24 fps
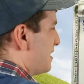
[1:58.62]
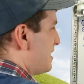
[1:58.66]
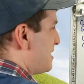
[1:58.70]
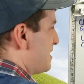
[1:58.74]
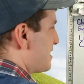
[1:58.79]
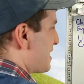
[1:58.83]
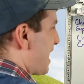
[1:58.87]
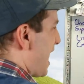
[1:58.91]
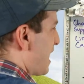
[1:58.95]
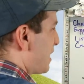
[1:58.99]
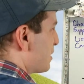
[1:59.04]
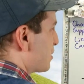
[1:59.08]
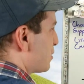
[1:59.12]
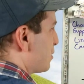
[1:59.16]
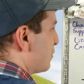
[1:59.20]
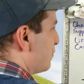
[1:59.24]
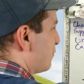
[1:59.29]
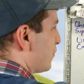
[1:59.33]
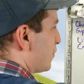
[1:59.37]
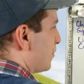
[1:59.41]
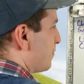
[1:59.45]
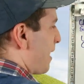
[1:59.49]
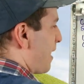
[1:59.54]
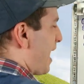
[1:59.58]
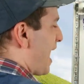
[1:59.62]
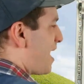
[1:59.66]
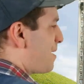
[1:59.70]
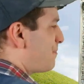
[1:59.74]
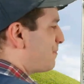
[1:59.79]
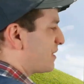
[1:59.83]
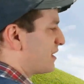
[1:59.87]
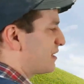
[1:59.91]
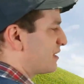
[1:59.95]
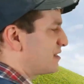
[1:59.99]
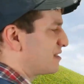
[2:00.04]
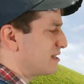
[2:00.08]
this action verb
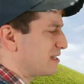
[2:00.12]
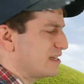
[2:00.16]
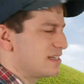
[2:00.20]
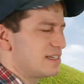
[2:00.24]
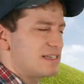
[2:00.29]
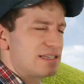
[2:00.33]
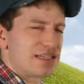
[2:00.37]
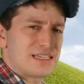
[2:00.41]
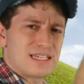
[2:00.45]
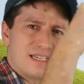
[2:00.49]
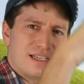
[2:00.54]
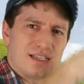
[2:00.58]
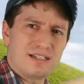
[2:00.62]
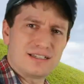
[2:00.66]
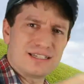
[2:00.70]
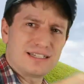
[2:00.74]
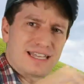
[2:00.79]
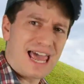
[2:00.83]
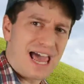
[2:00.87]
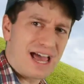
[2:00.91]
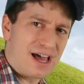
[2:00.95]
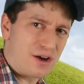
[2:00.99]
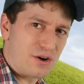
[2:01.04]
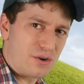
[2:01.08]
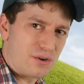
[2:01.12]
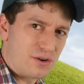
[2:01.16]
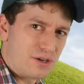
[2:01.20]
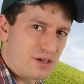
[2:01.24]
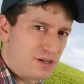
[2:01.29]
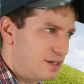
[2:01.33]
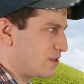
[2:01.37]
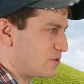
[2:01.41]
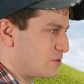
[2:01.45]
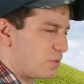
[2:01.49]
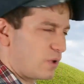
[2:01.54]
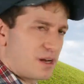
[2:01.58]
happens until now
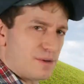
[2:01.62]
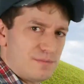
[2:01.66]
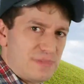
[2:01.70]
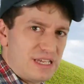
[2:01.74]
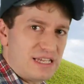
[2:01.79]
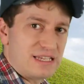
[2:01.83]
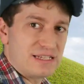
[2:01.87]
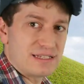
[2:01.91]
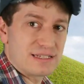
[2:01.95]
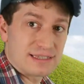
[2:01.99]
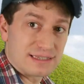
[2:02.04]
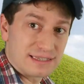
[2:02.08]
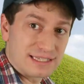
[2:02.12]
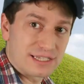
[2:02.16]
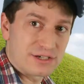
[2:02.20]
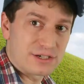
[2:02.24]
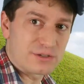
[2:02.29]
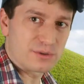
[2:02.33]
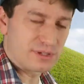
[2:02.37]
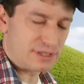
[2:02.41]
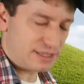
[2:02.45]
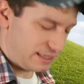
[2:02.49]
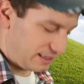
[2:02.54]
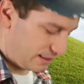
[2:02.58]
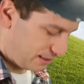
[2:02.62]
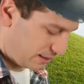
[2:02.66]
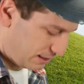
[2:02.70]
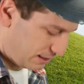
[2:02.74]
is what it means, literally.